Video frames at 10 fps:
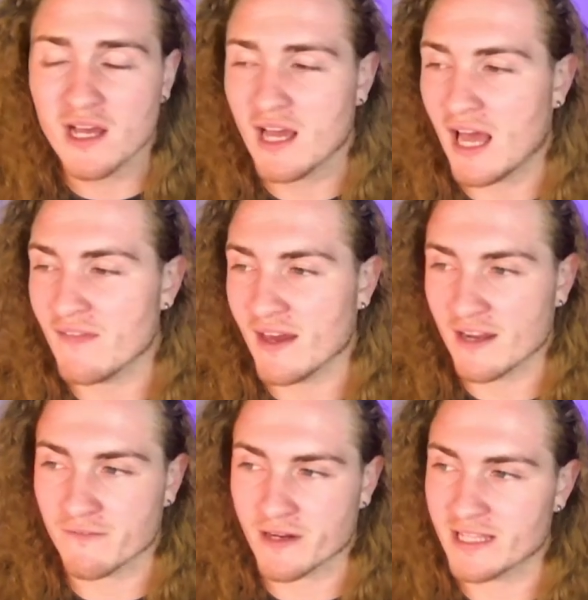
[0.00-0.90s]
and then I
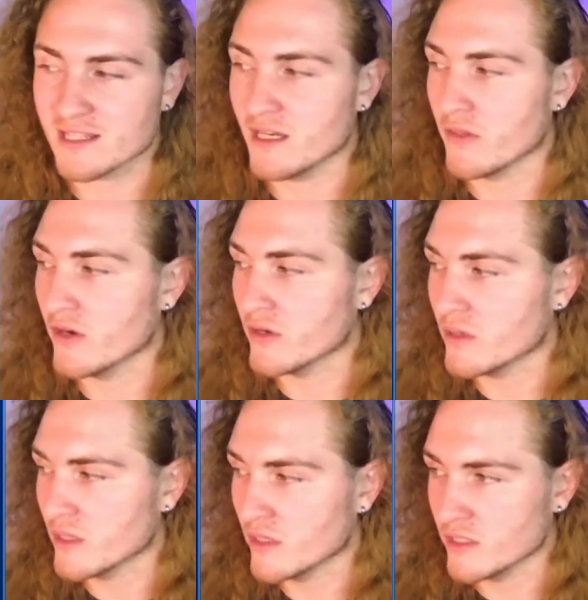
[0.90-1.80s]
forget the other
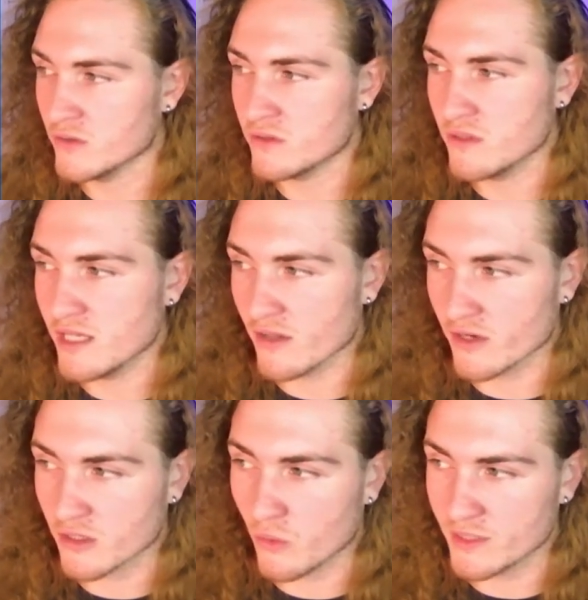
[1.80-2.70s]
you, the other
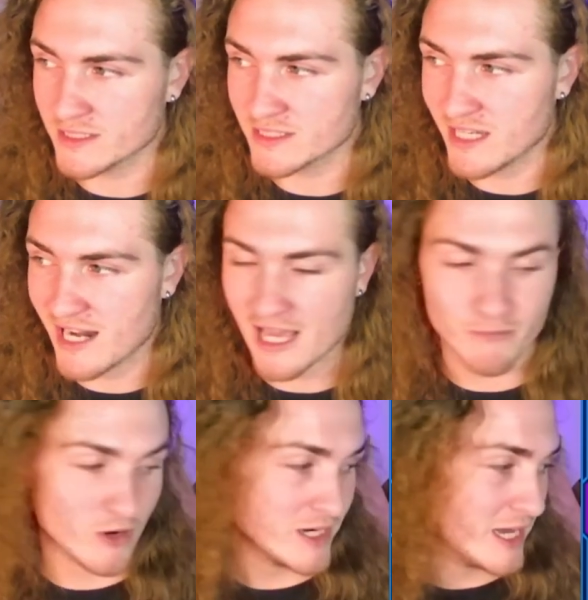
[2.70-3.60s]
coin's name
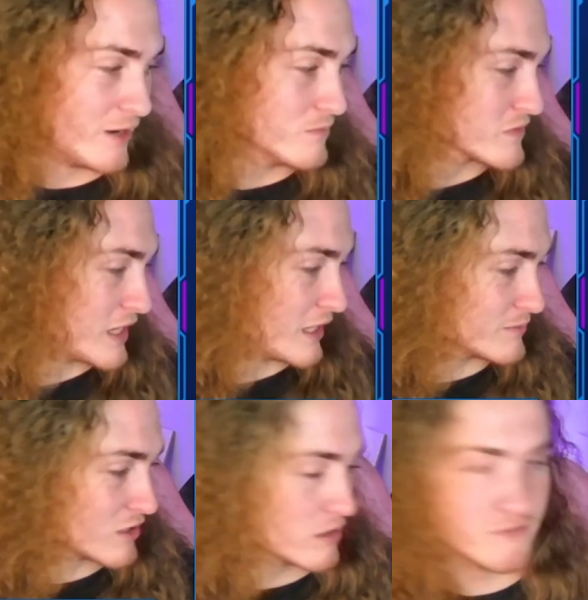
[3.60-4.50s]
right now. And I'm
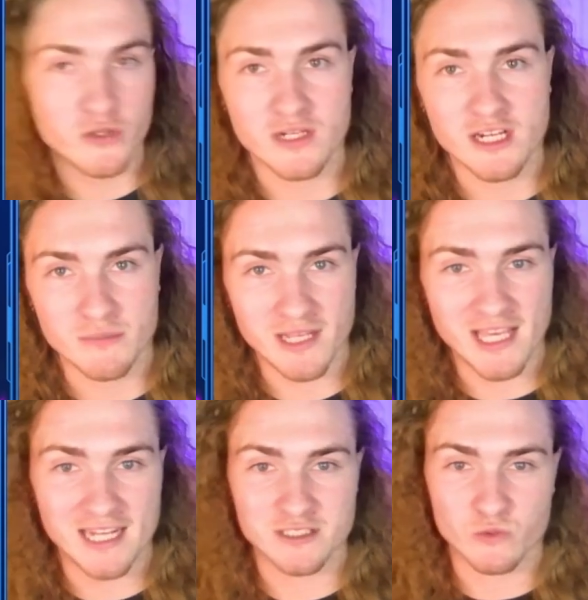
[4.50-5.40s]
sorry if you can hear my
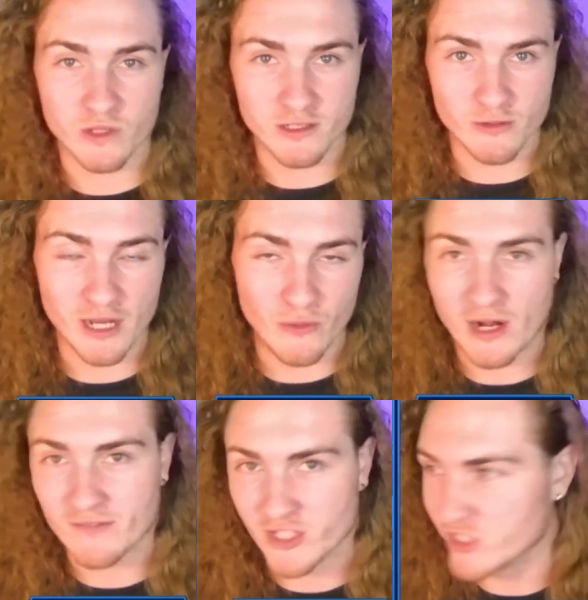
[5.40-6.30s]
cats running around. They're
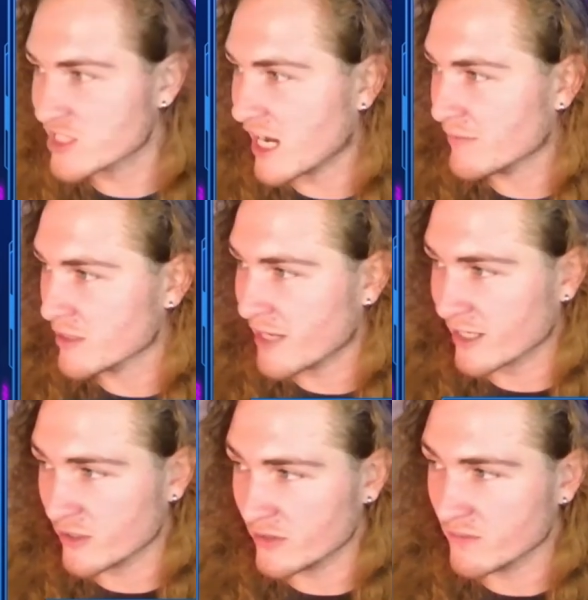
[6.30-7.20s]
having a good time in the
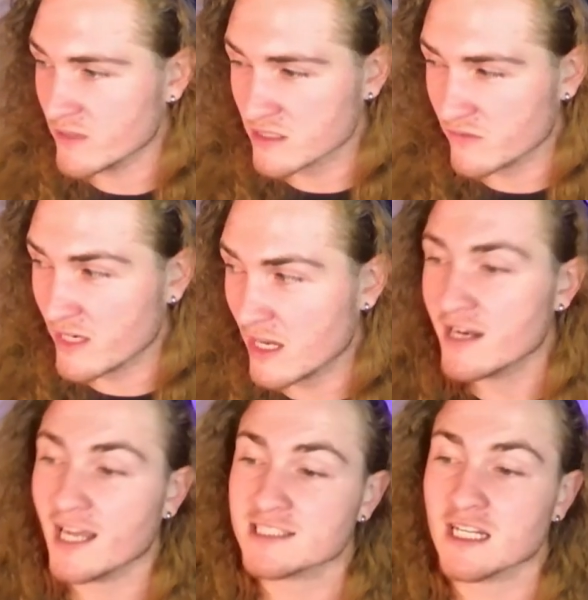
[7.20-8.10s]
background of this video.
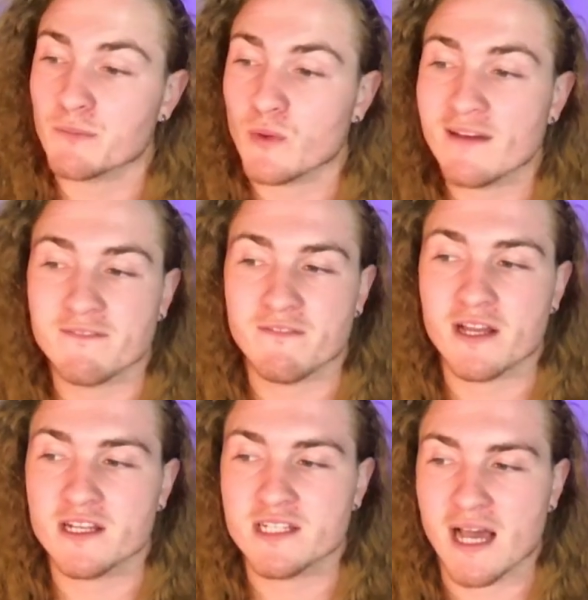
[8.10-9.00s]
Next up, we have
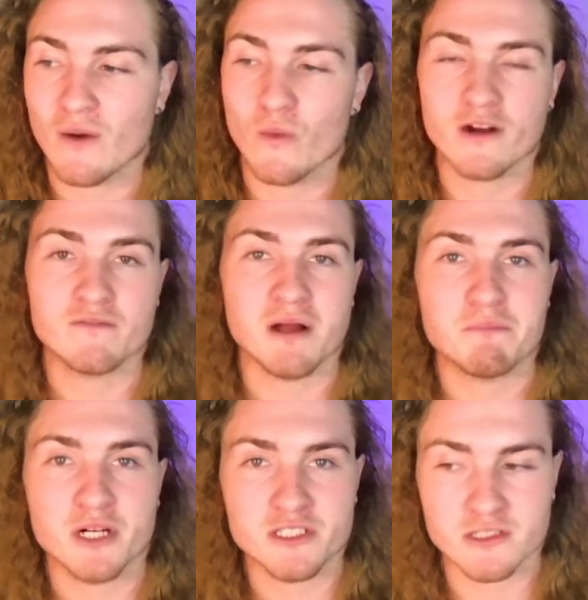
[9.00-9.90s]
VitaDAO, one of my
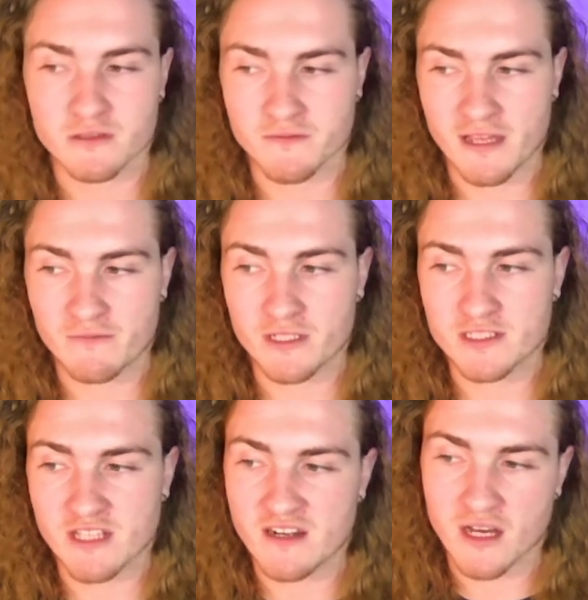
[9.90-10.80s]
personal favorites,
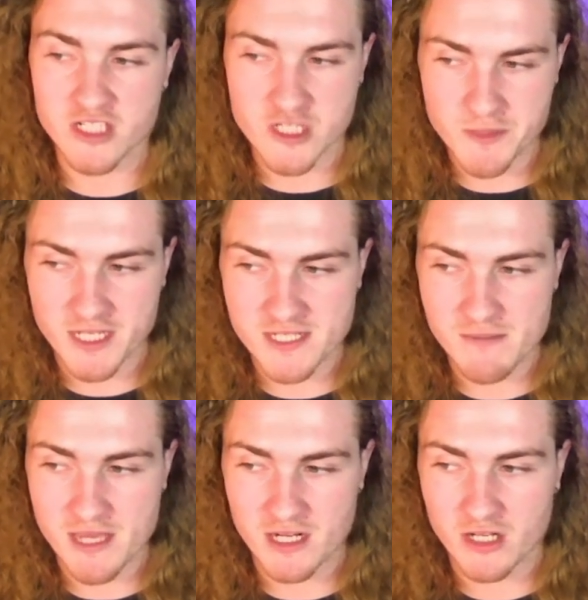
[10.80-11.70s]
and not just because I
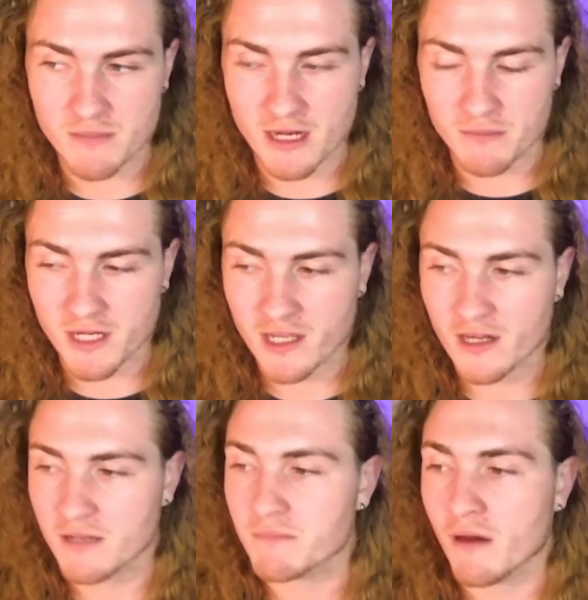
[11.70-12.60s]
made a good amount of money on
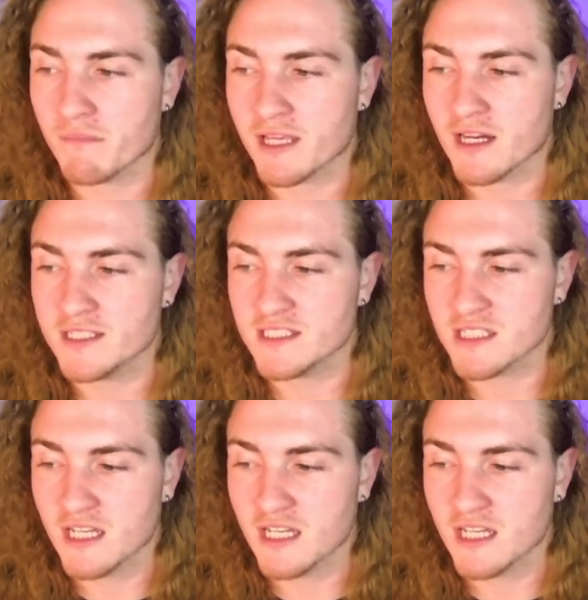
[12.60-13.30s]
it, but because